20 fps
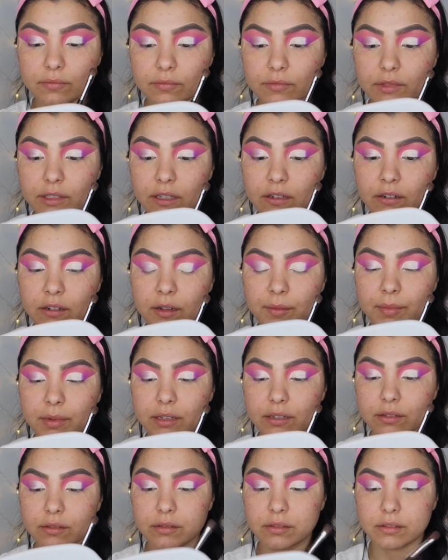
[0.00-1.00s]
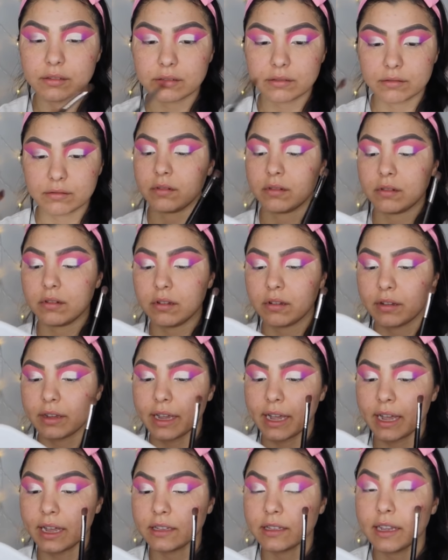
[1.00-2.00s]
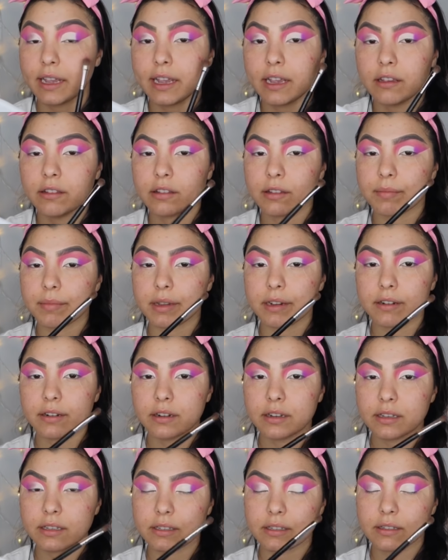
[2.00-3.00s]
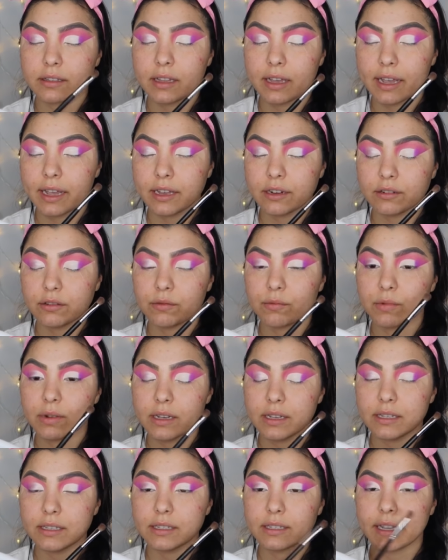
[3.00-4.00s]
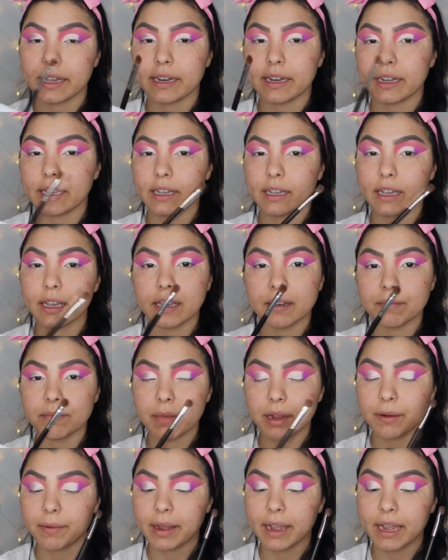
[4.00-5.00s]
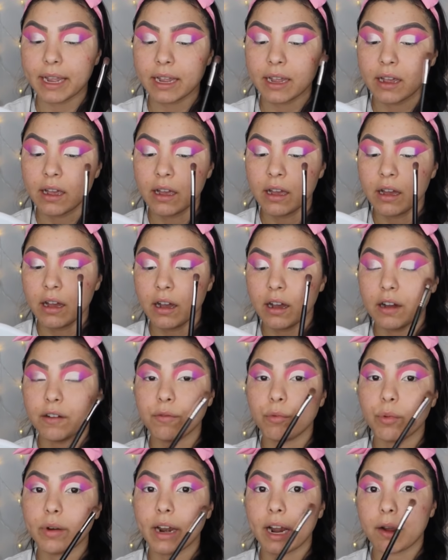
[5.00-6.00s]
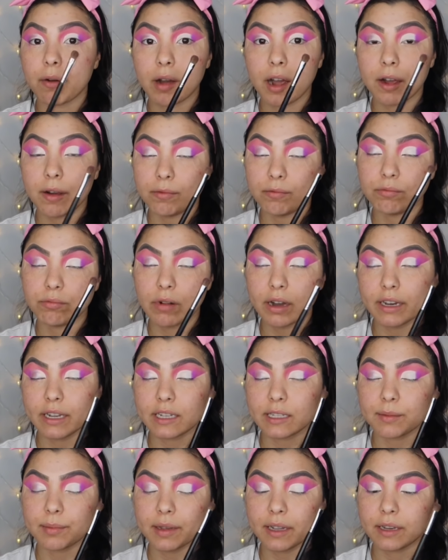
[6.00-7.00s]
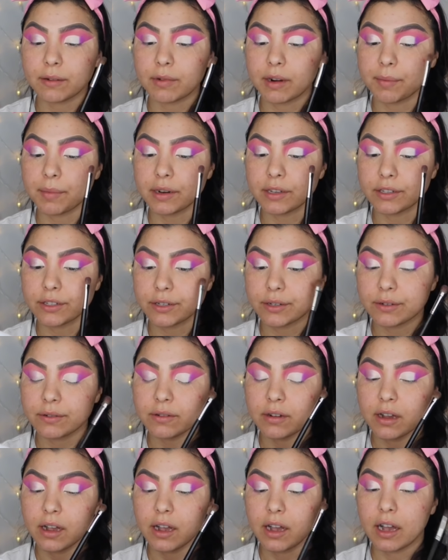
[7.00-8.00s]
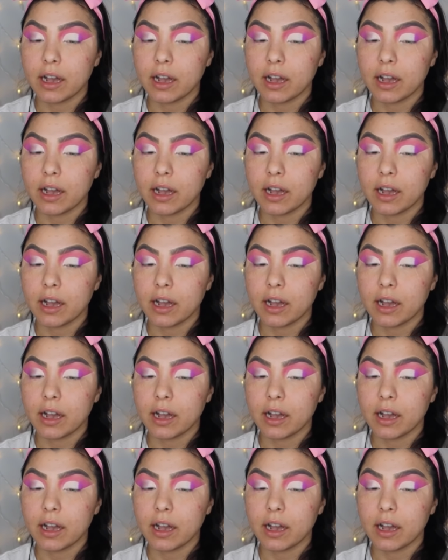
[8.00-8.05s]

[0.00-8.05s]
I don't know how I'm gonna do this. Okay, I had to angle the mirror because the handle was getting in my way of what I, I wanna explain what I'm gonna do.